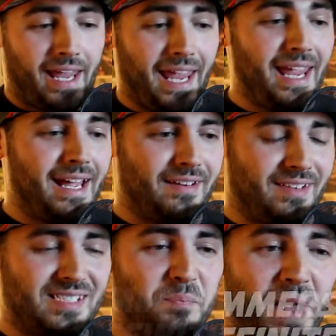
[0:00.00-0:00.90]
and
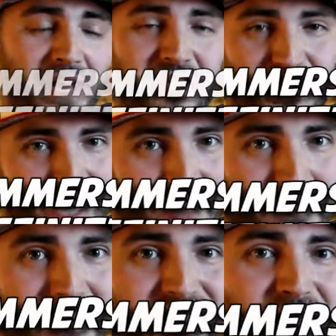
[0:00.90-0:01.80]
the Space
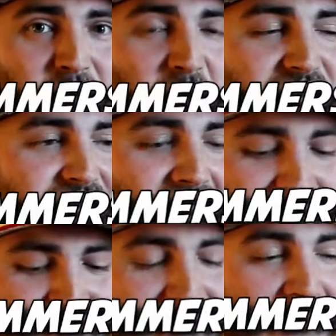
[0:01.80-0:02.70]
Jammers, which
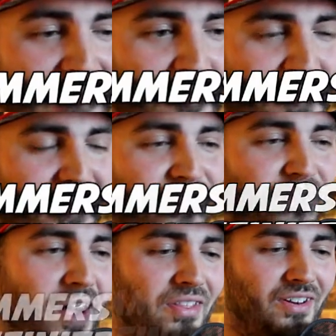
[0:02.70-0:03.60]
has Scott Summers'
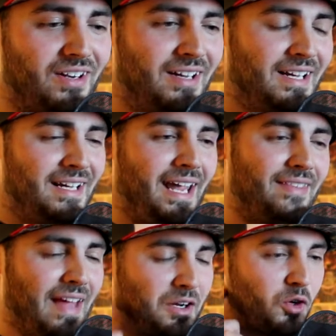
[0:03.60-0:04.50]
father
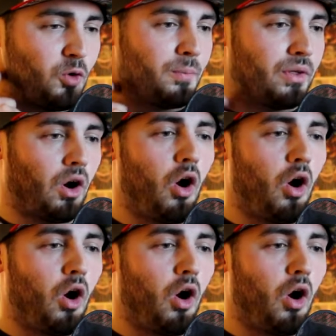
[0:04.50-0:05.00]
in that group.